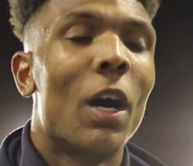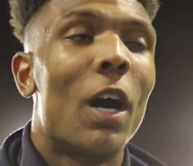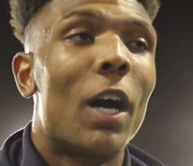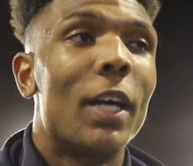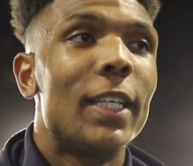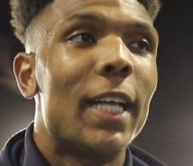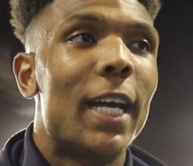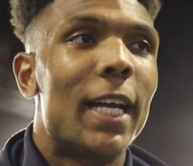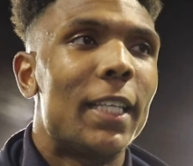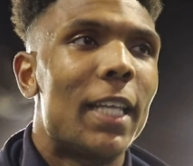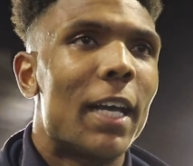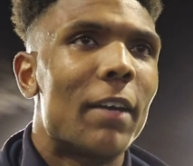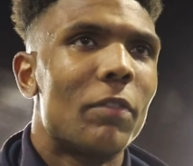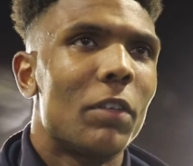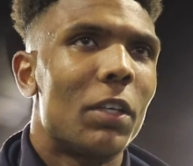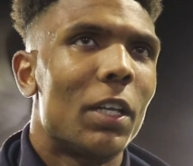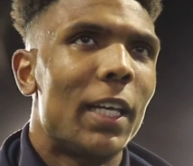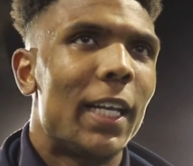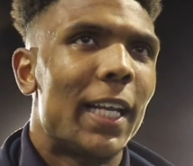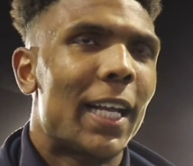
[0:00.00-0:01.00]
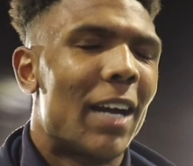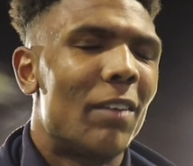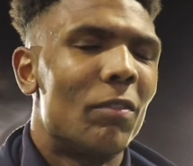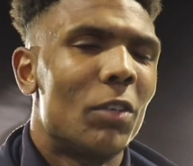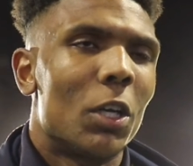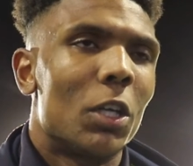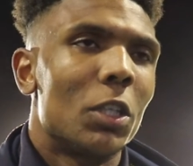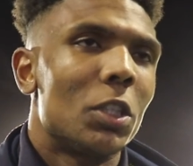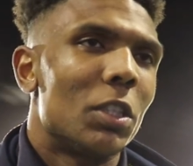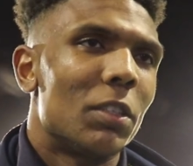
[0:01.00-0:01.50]
Oh yeah, definitely.
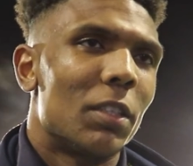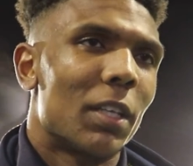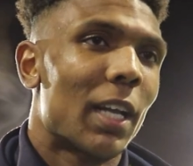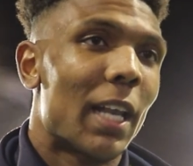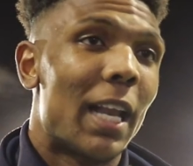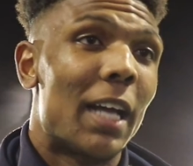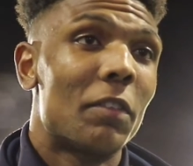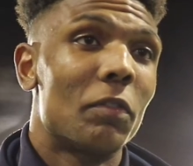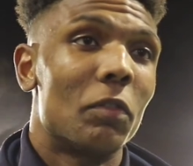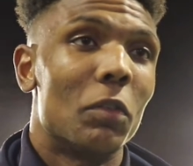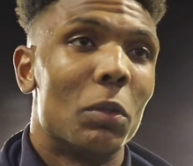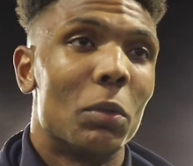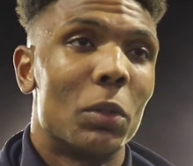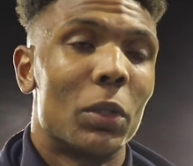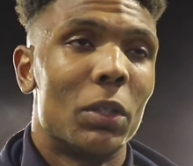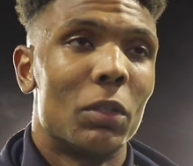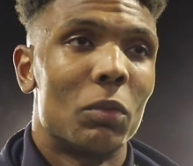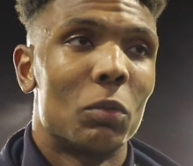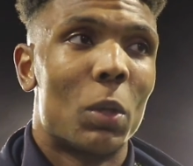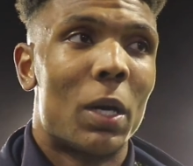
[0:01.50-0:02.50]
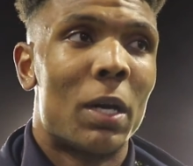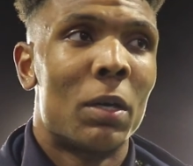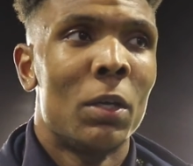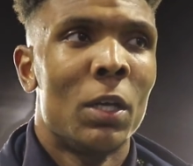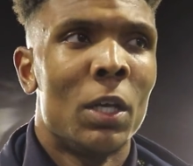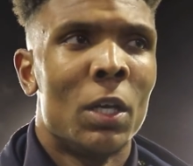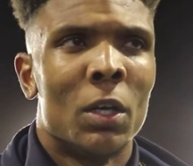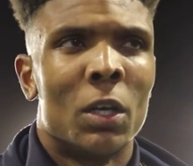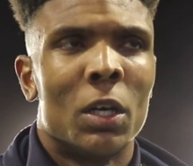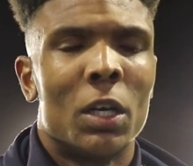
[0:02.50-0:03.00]
Cameron Archer's a class forward as well.
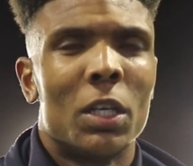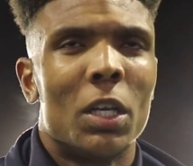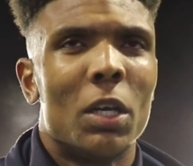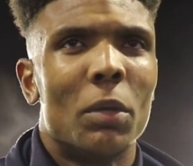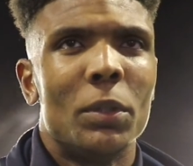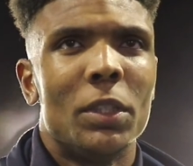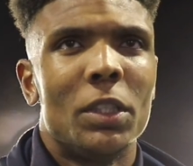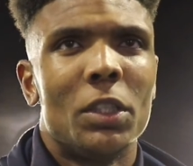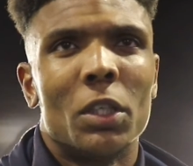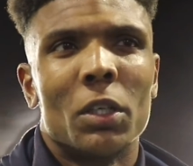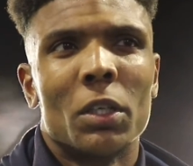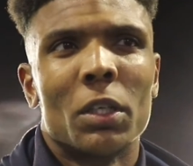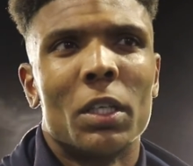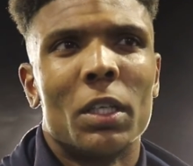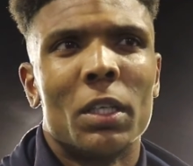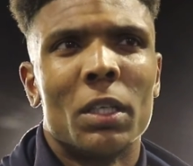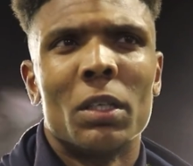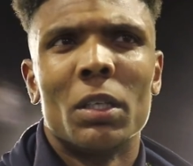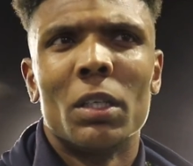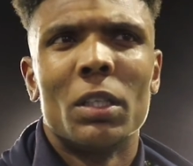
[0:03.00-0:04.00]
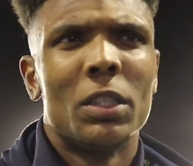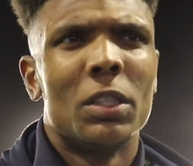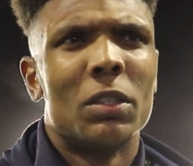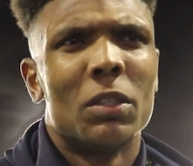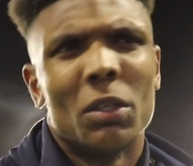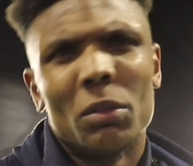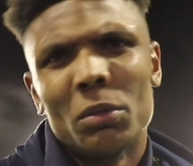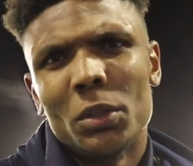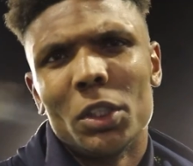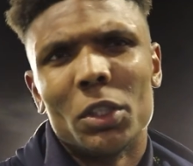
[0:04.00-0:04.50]
Although he's younger
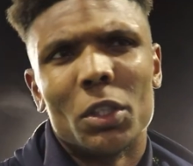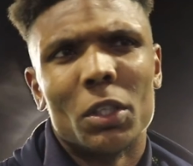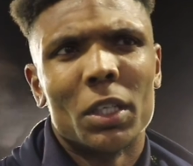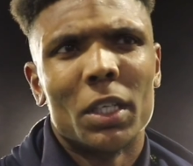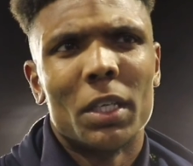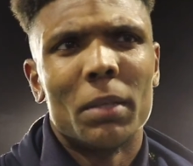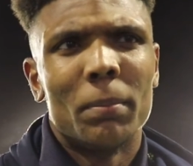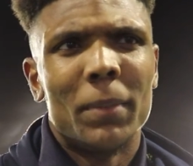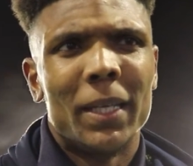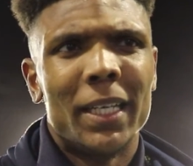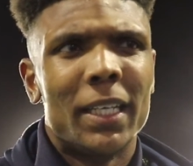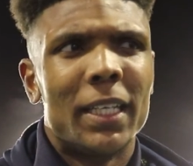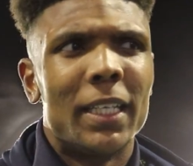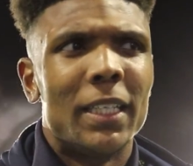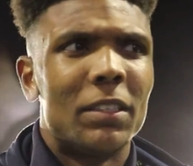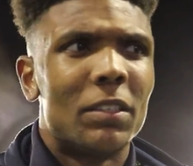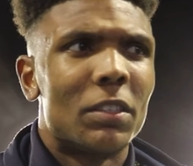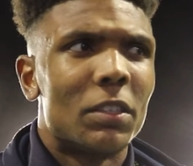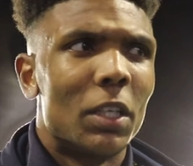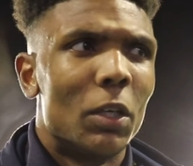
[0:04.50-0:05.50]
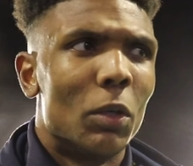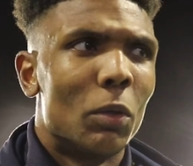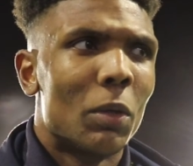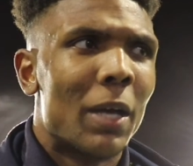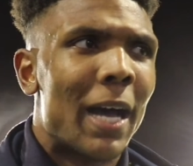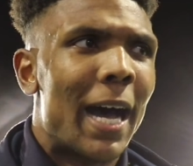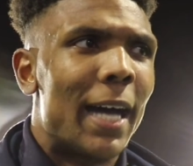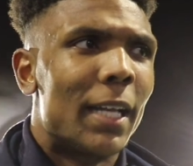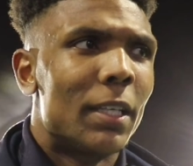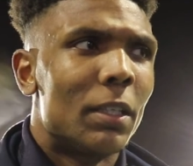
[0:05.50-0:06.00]
than me, he's still
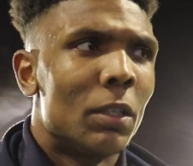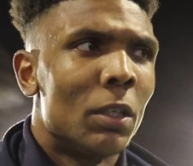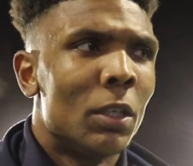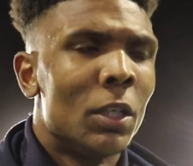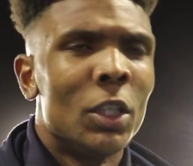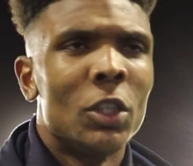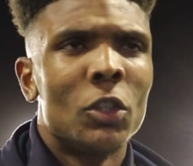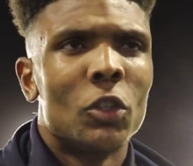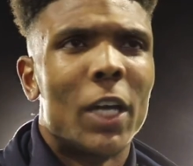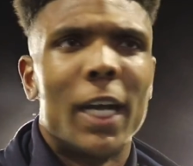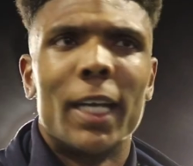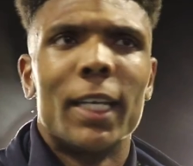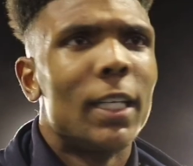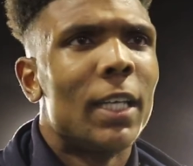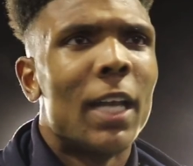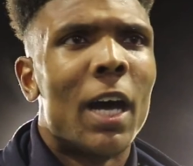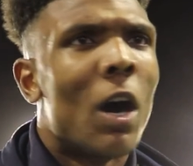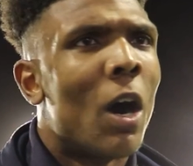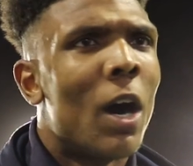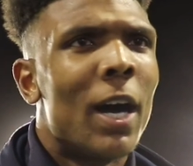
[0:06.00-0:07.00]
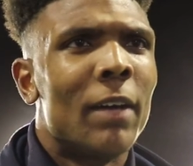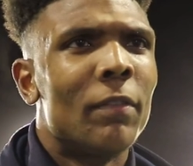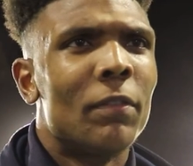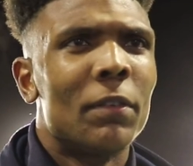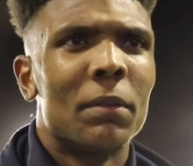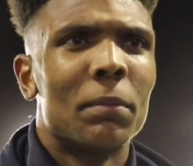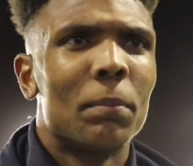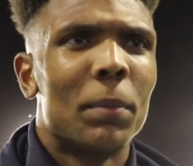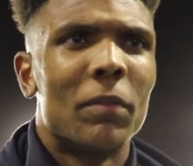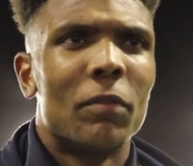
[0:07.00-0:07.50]
had training that I
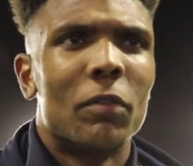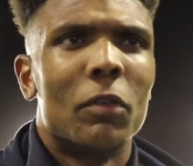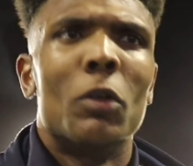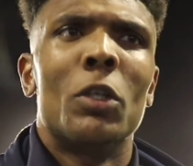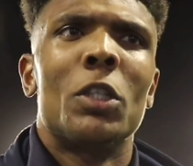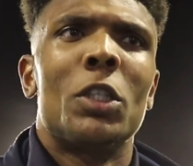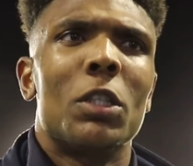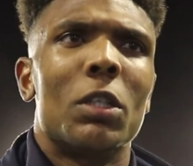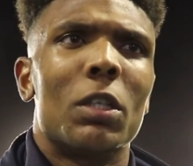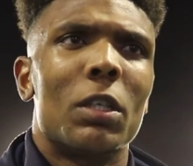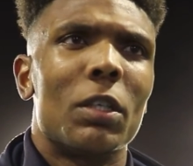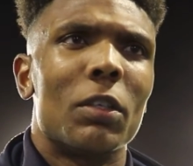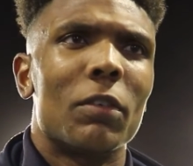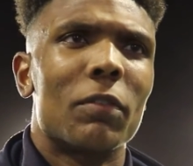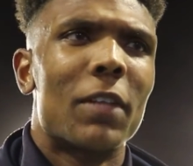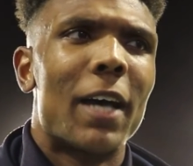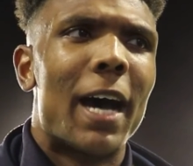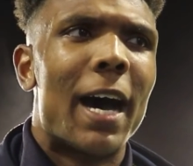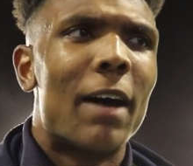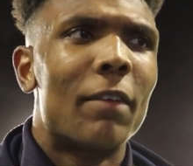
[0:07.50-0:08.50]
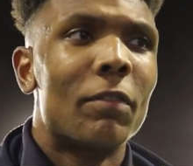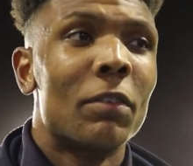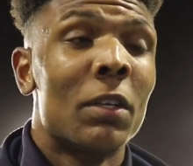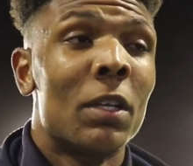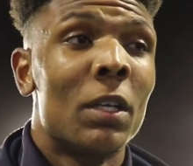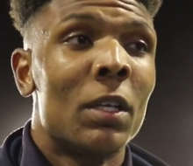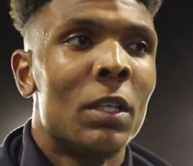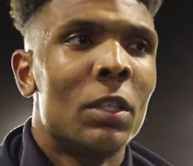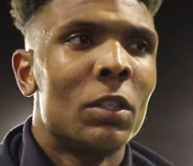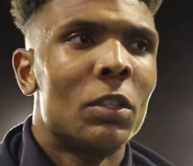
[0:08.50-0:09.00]
haven't been fortunate enough to
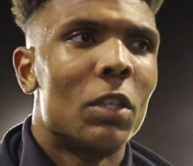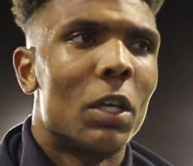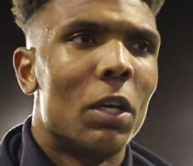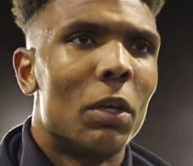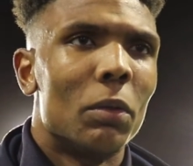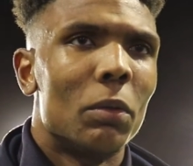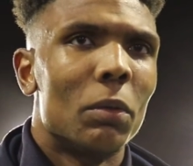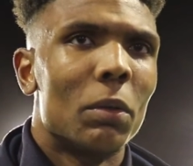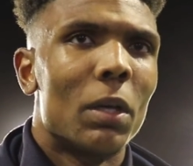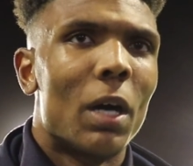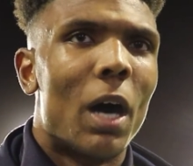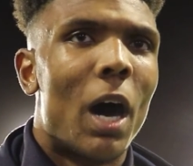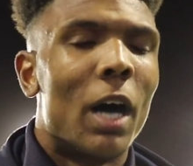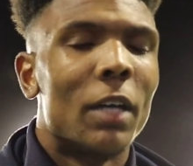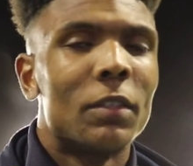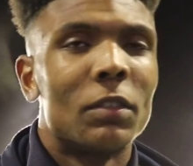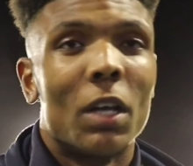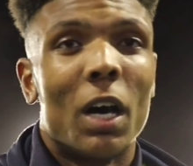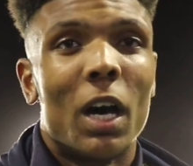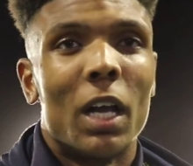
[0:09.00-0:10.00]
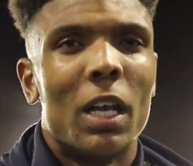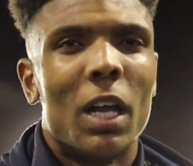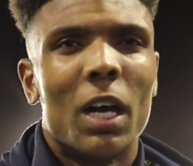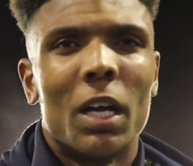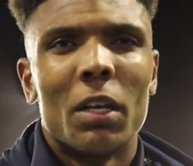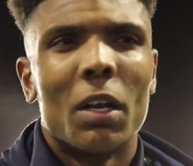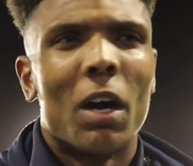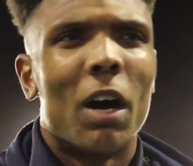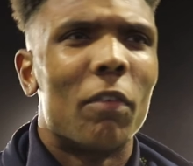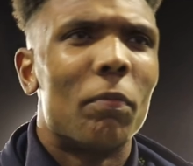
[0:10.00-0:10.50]
have. So I
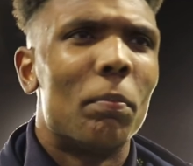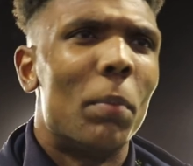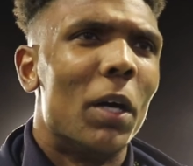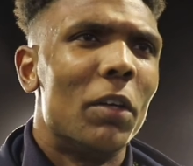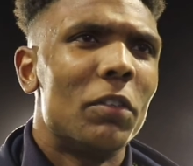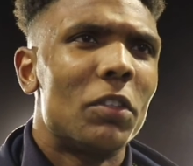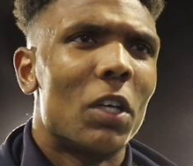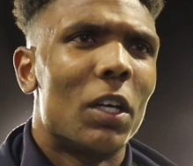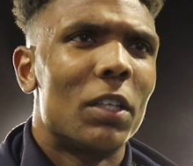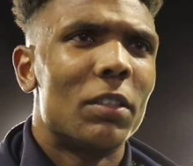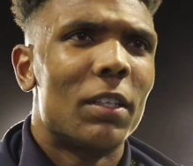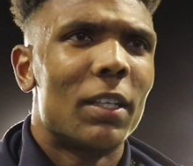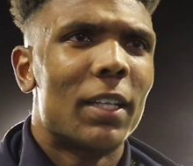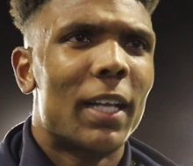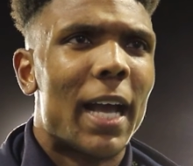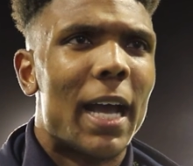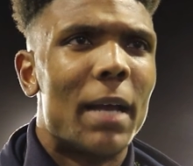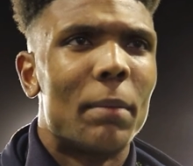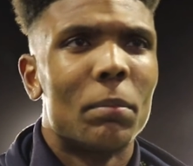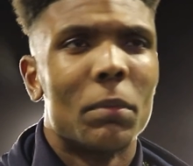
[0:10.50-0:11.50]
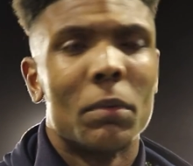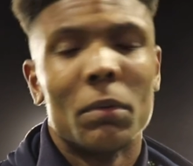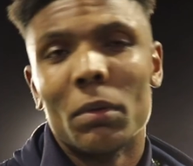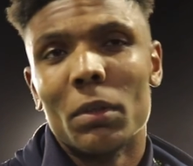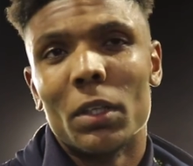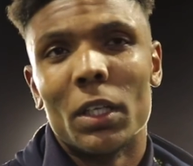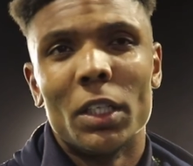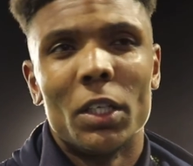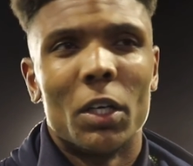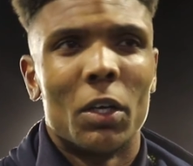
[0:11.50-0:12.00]
learned off both sides of the game,
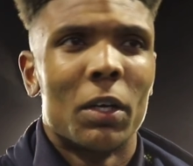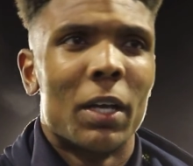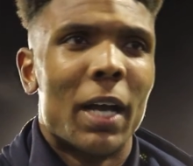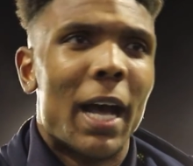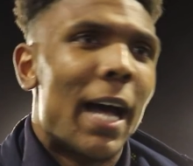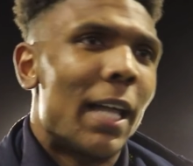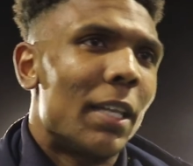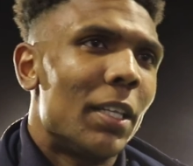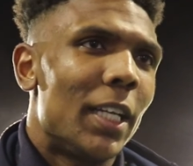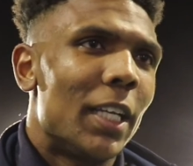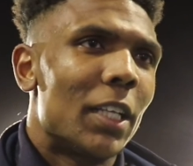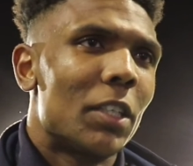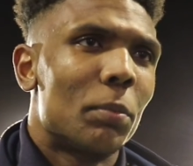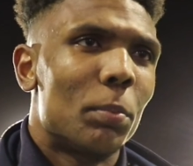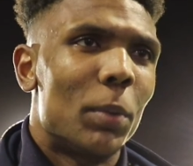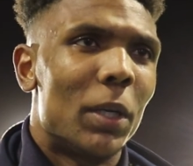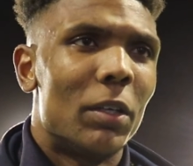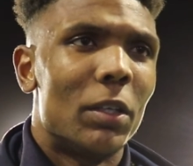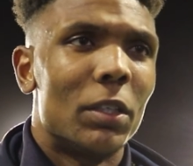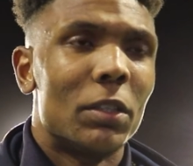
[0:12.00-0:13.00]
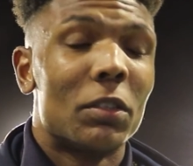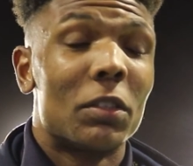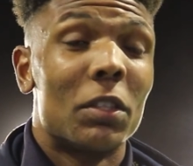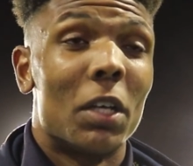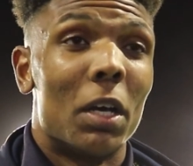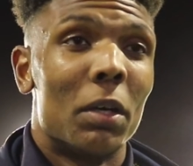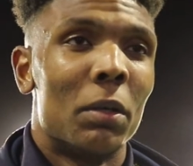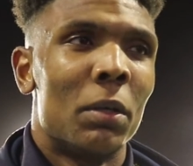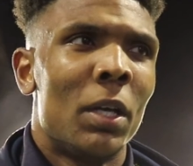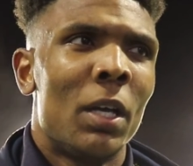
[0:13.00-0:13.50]
the young and the experienced.
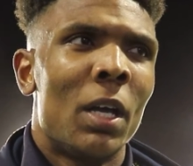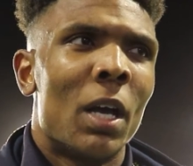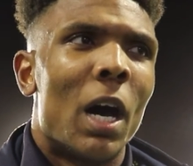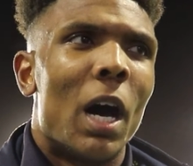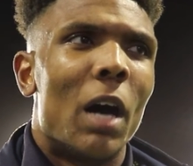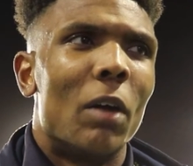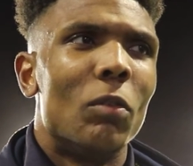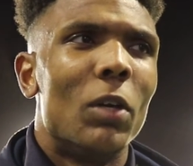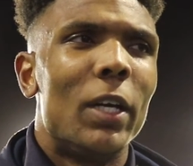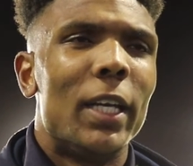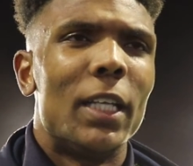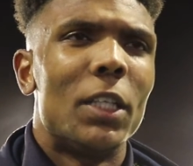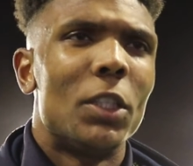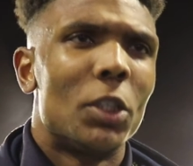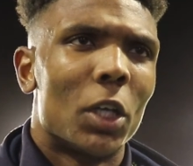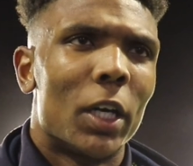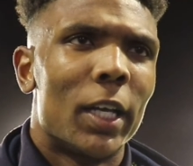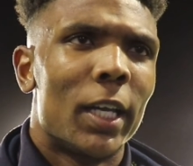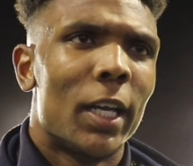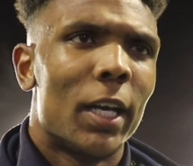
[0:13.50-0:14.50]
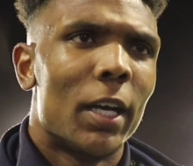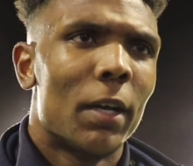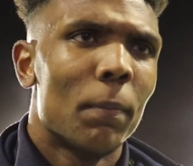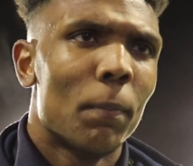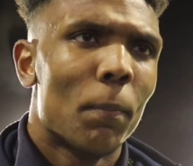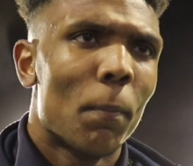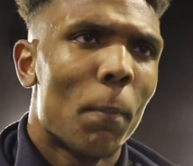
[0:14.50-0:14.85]
So I really enjoy it here.